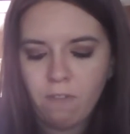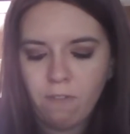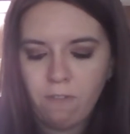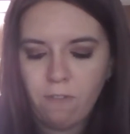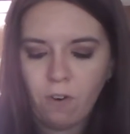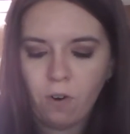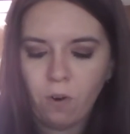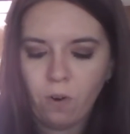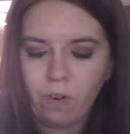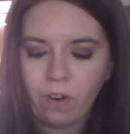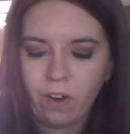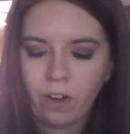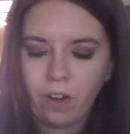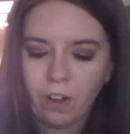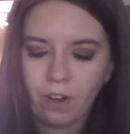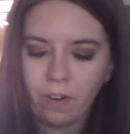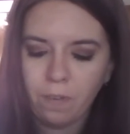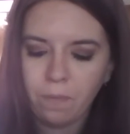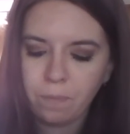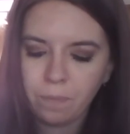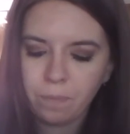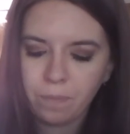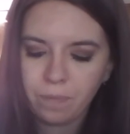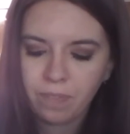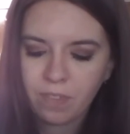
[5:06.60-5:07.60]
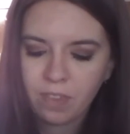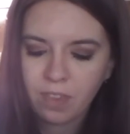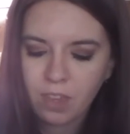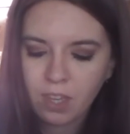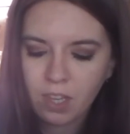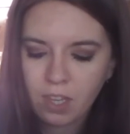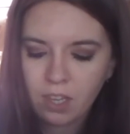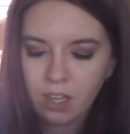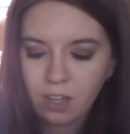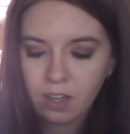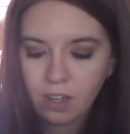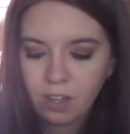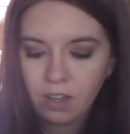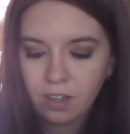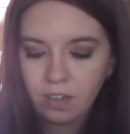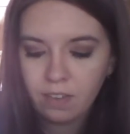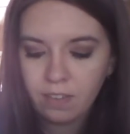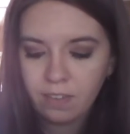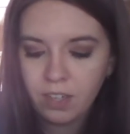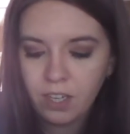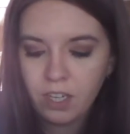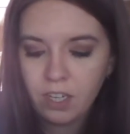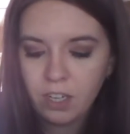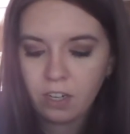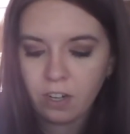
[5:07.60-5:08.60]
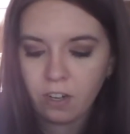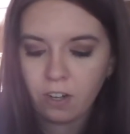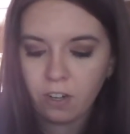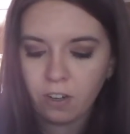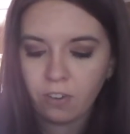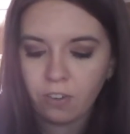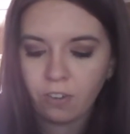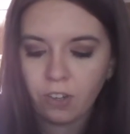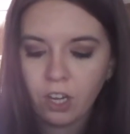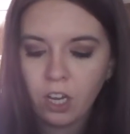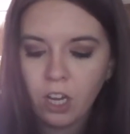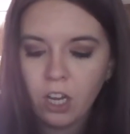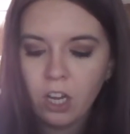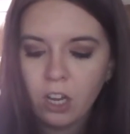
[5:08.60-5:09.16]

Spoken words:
for seniors.